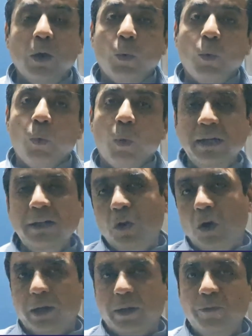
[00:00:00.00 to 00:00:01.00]
One
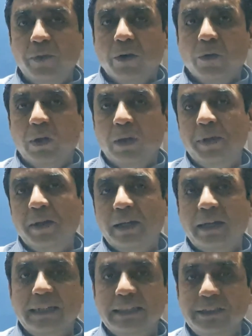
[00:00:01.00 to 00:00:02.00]
column will be
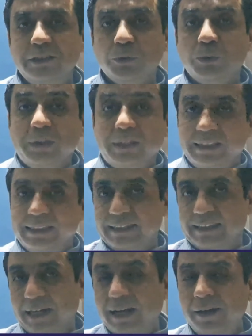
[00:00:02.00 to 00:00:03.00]
related to
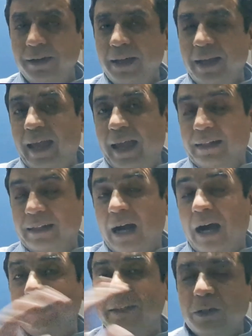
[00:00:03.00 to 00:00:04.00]
data and the
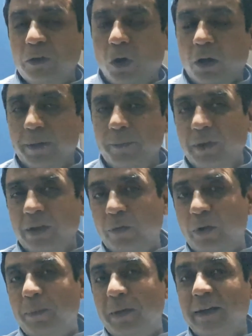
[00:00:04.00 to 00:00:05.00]
other column
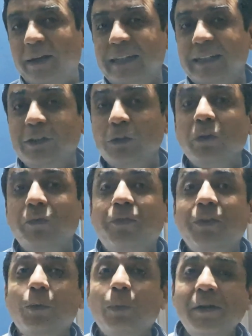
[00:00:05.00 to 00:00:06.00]
will be related to the
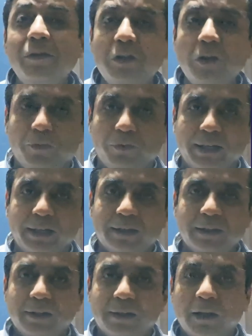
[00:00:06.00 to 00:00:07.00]
frequency of data.
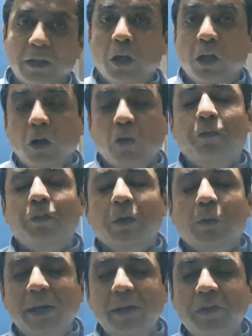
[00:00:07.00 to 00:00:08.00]
Now,
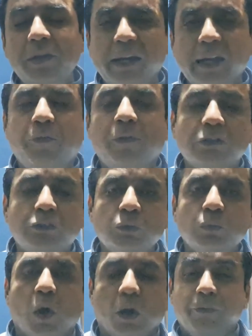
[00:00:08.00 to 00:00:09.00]
frequency refers to
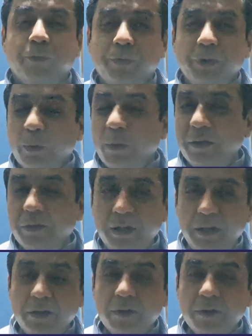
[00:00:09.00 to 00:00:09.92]
what? Frequency is